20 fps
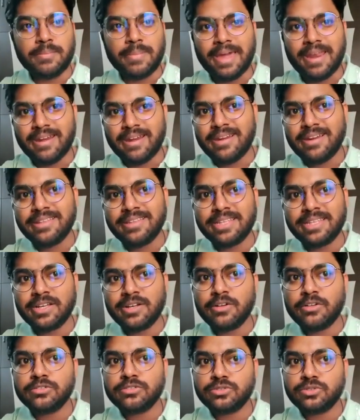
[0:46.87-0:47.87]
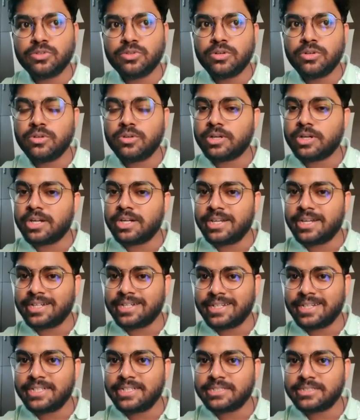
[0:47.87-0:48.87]
Parallelly, they also
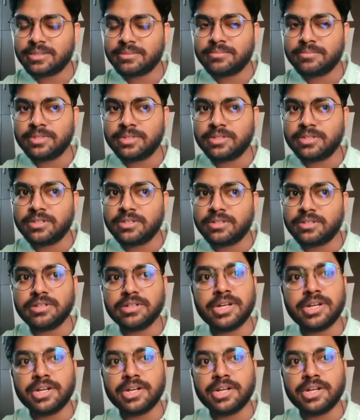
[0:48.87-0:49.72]
conducted some